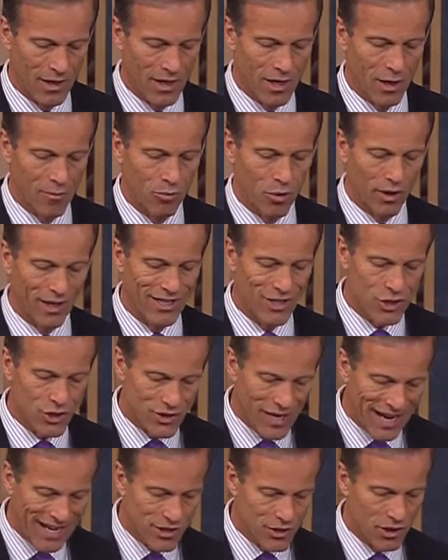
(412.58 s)
Putting
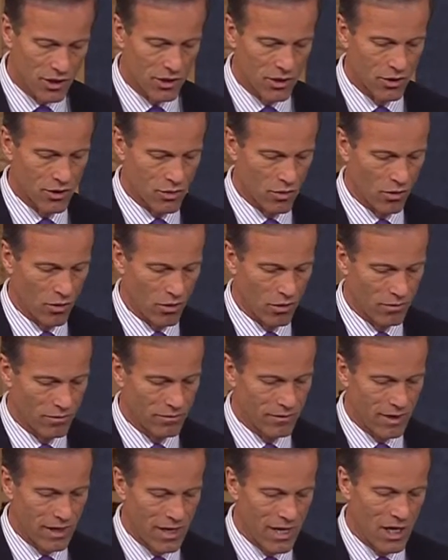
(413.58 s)
states in control
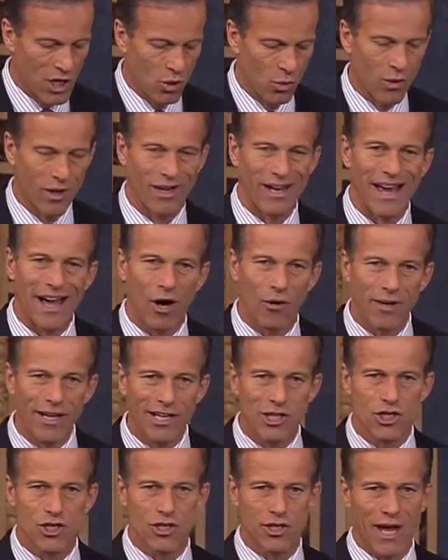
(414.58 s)
would allow
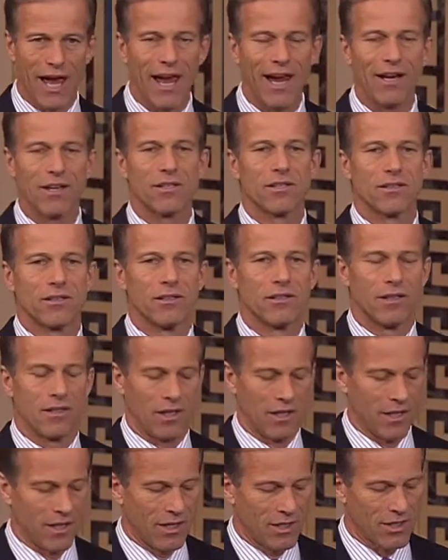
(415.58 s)
each state
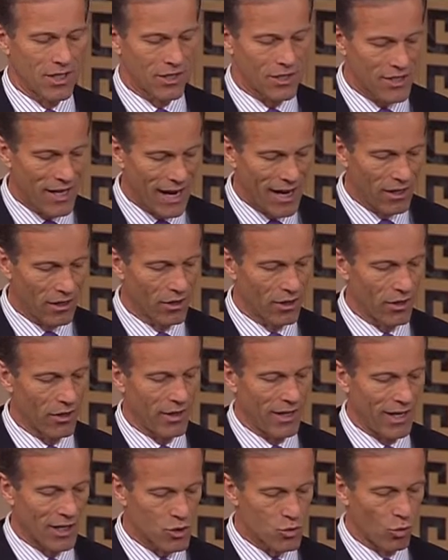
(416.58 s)
to tailor
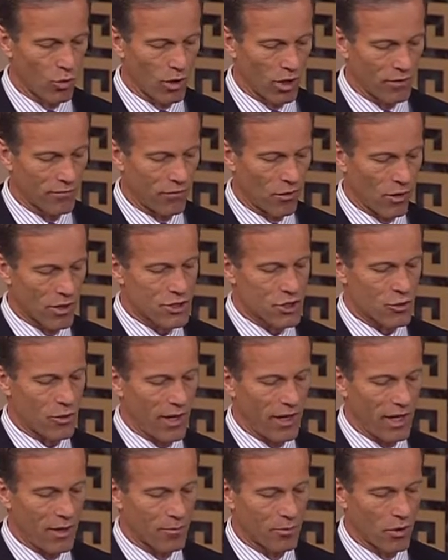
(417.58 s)
its workforce
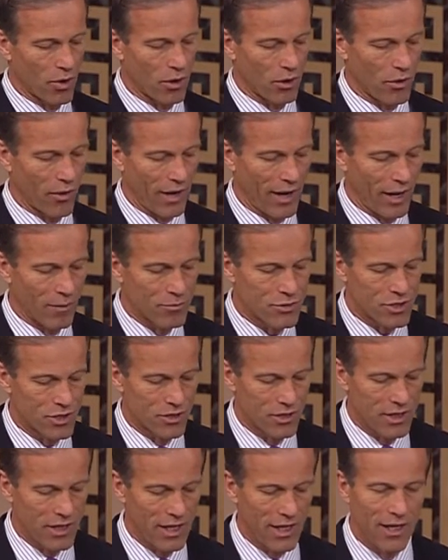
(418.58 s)
training programs to
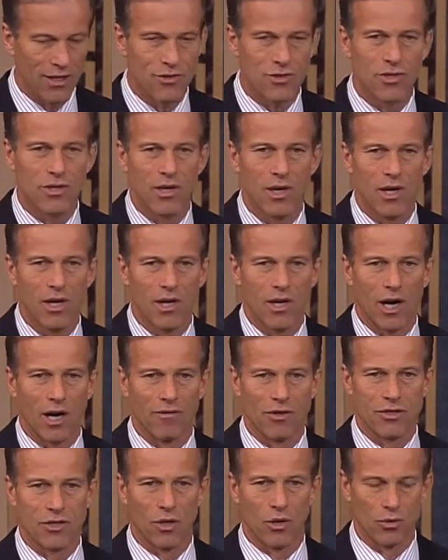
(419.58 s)
the needs of
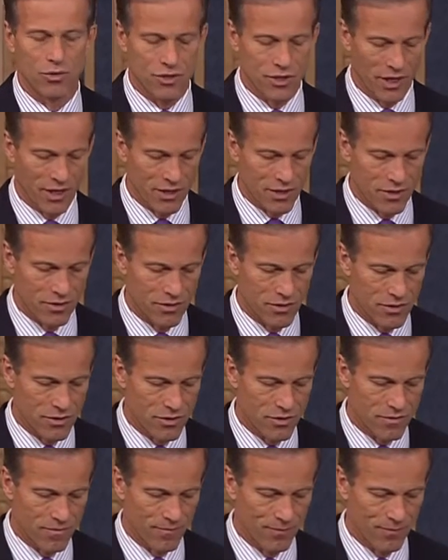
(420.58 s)
its own citizens.